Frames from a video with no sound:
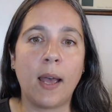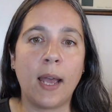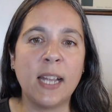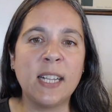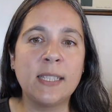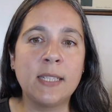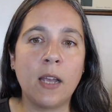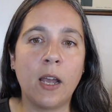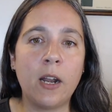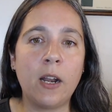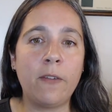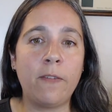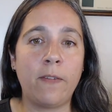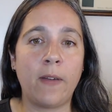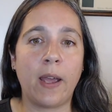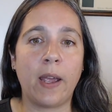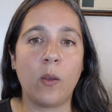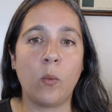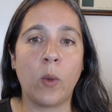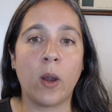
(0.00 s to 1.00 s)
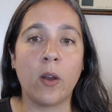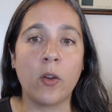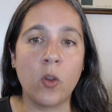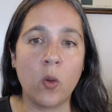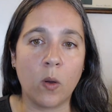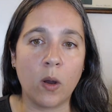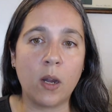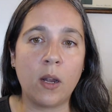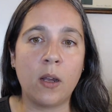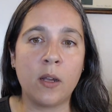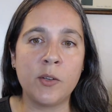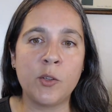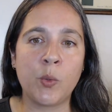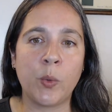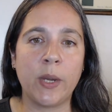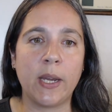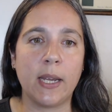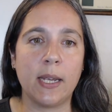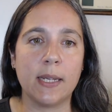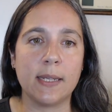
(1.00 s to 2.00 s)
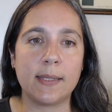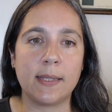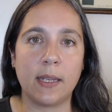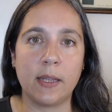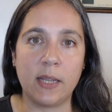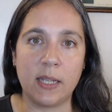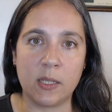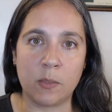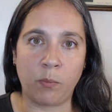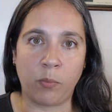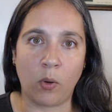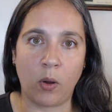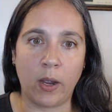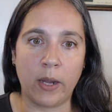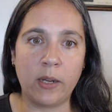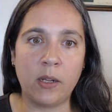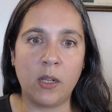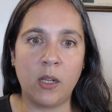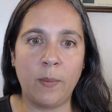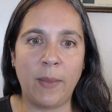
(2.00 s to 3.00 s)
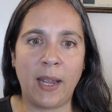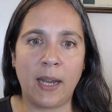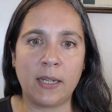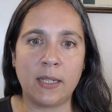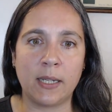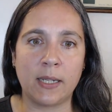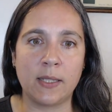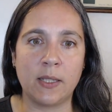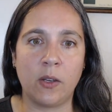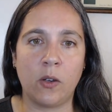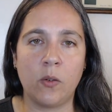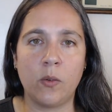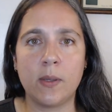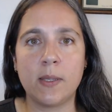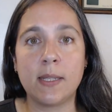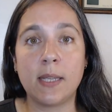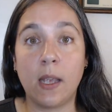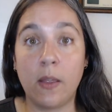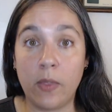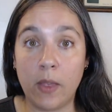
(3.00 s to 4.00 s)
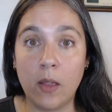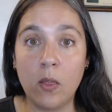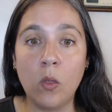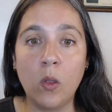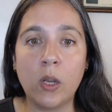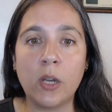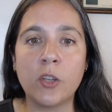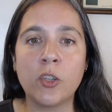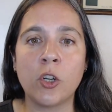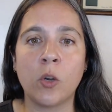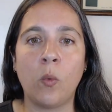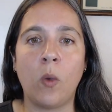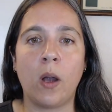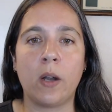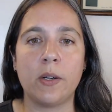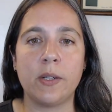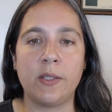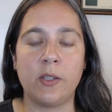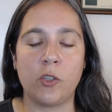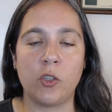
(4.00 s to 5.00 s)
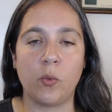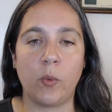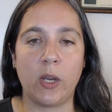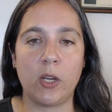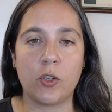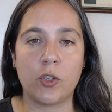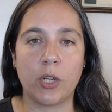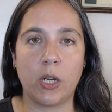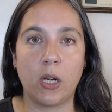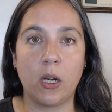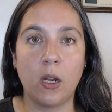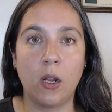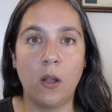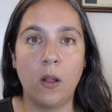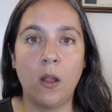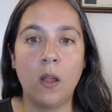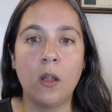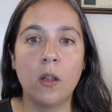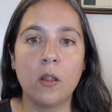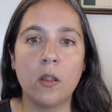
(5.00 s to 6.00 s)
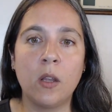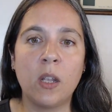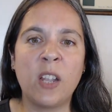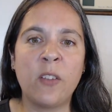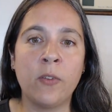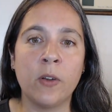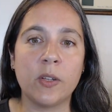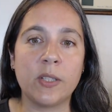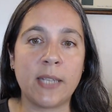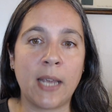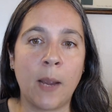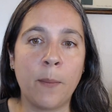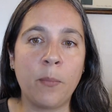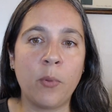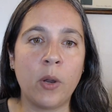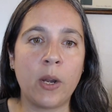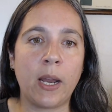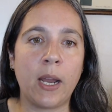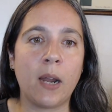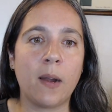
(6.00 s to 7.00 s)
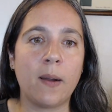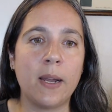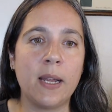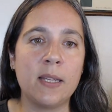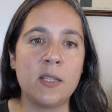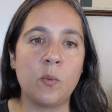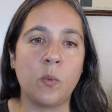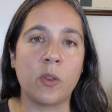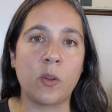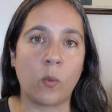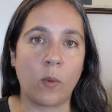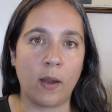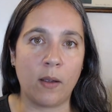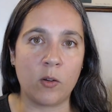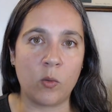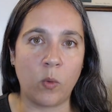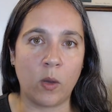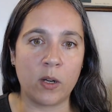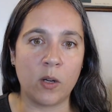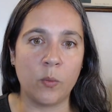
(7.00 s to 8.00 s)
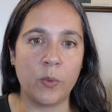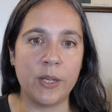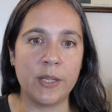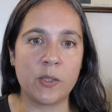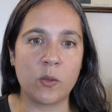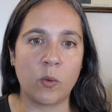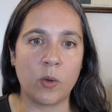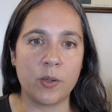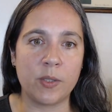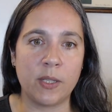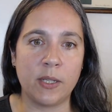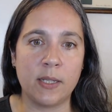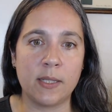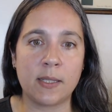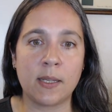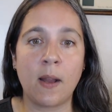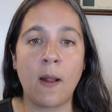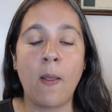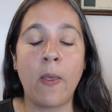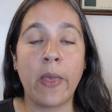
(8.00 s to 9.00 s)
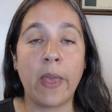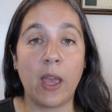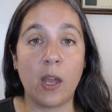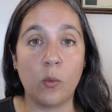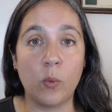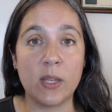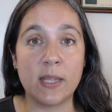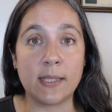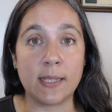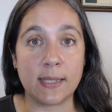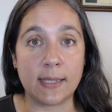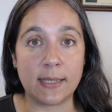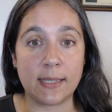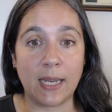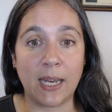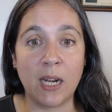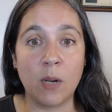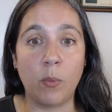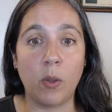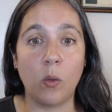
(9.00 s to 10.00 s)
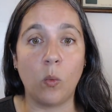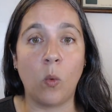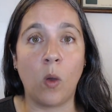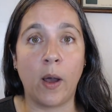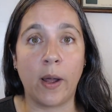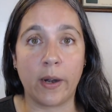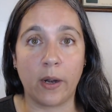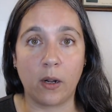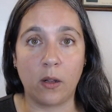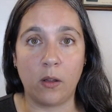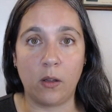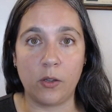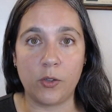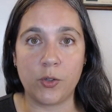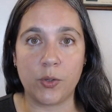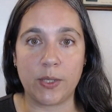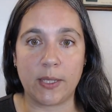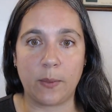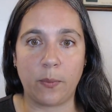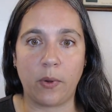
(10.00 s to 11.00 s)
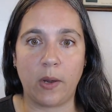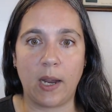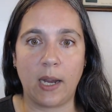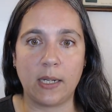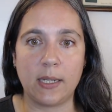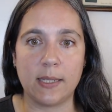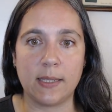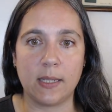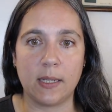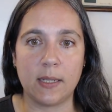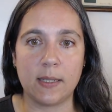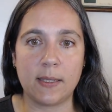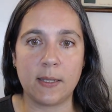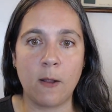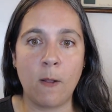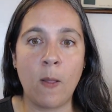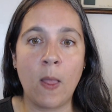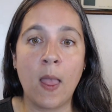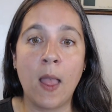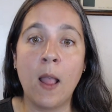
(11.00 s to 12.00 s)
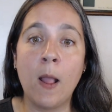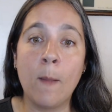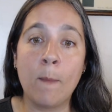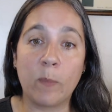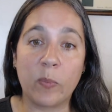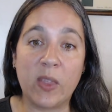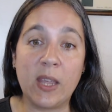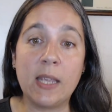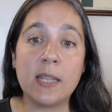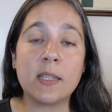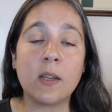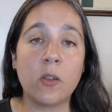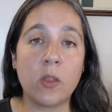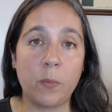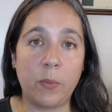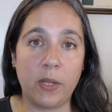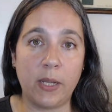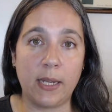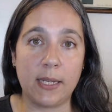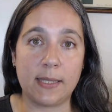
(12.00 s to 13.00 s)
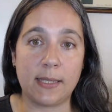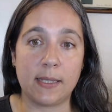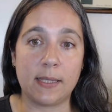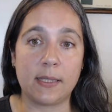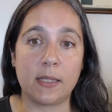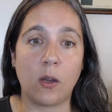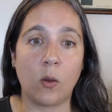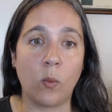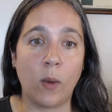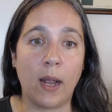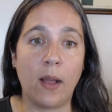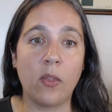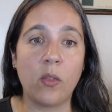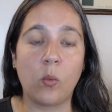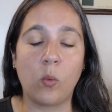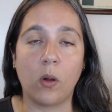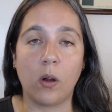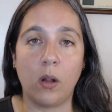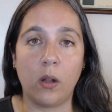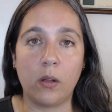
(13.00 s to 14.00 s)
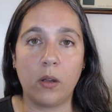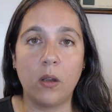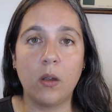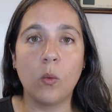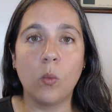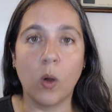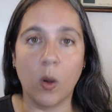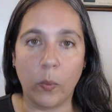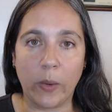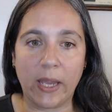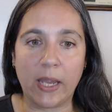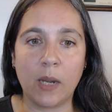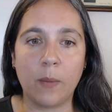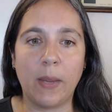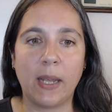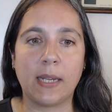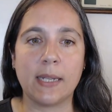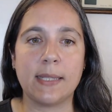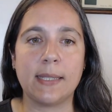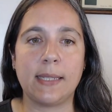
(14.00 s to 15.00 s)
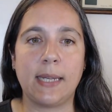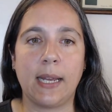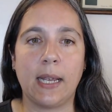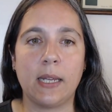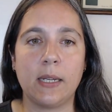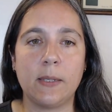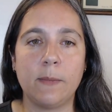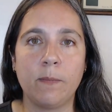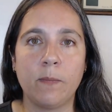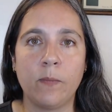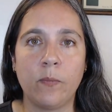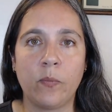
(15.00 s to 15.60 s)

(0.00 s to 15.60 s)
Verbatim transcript: Identify where your country is in these broad climatic zones and then look at your water situation. Look for temperate areas with groundwater resources and with sustainable water cultures and practices. These are the places around the world where we can make a stand.